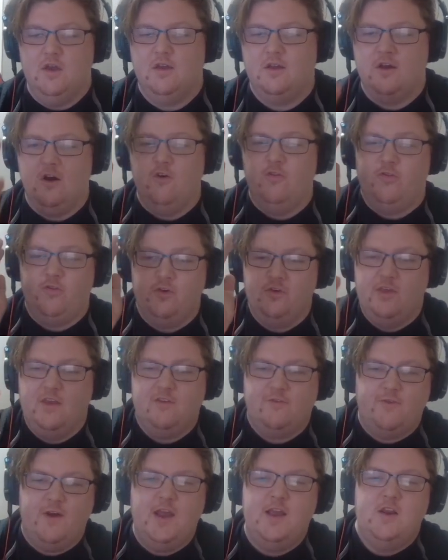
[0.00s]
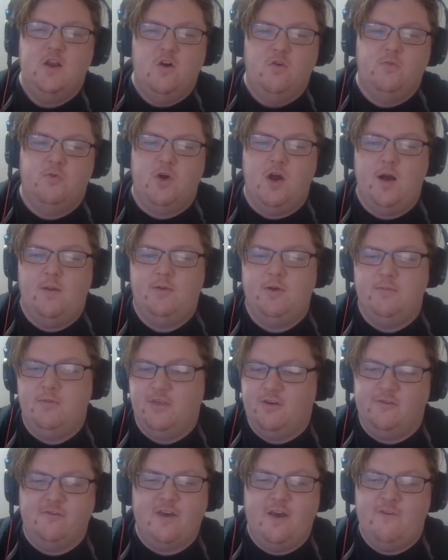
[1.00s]
go through this fight, no problem. But
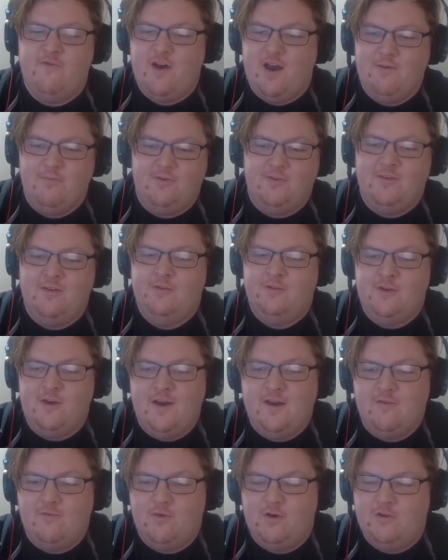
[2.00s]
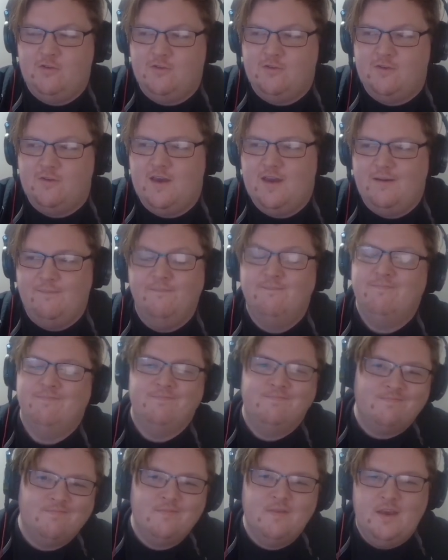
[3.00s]
there's that 5% chance where it's just like,
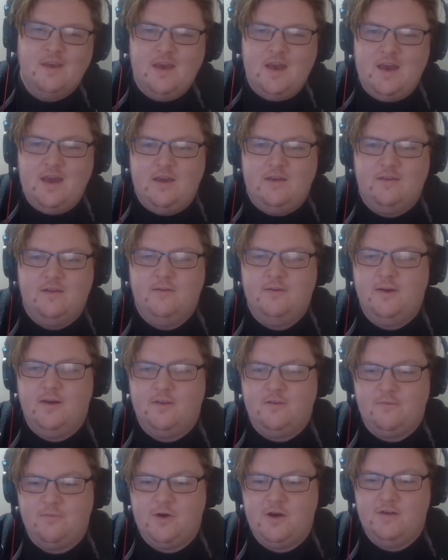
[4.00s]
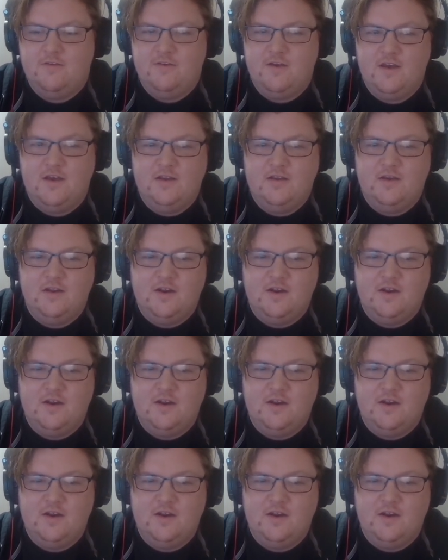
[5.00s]
I'm not surprised that,